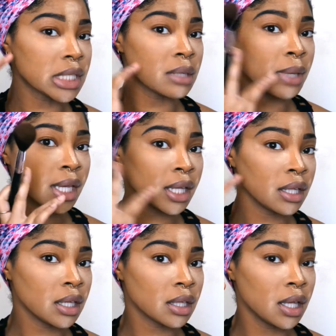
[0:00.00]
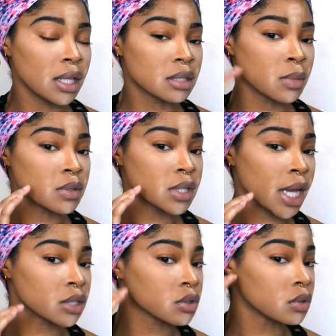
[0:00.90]
to make it look its most
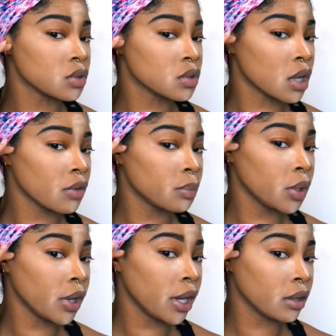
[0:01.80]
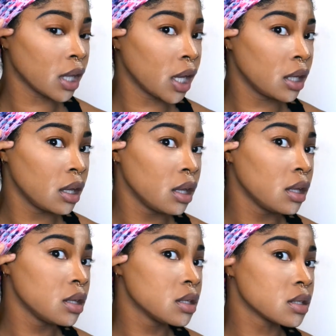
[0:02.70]
natural, you start from your hairline.
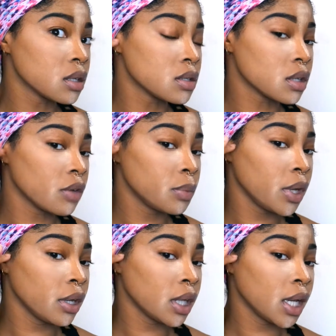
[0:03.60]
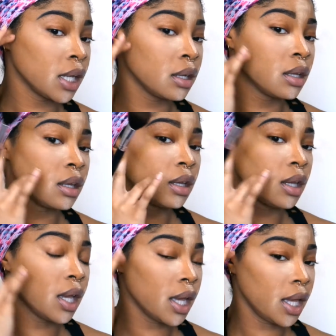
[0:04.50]
So you start from your hairline,
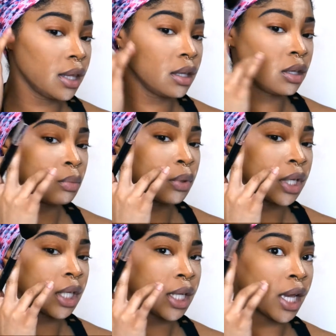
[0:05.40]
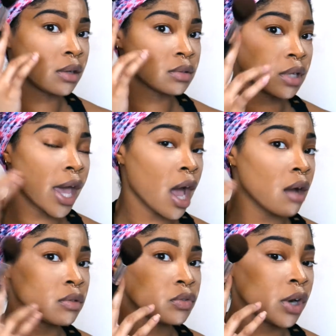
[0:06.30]
and then you bring it down to
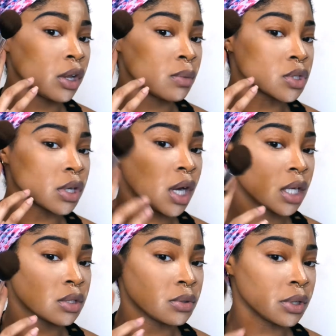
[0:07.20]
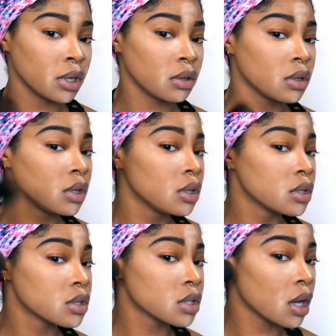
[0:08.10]
however far you want your contour to go.
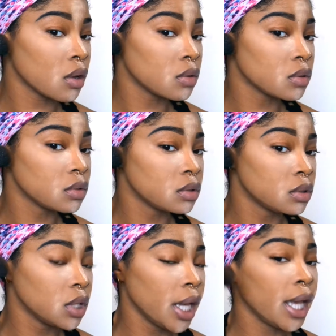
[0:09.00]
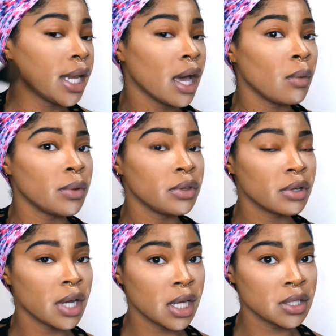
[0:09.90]
So, and now with your
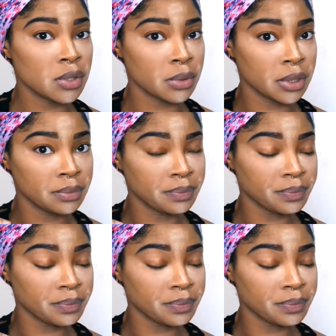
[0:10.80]
contour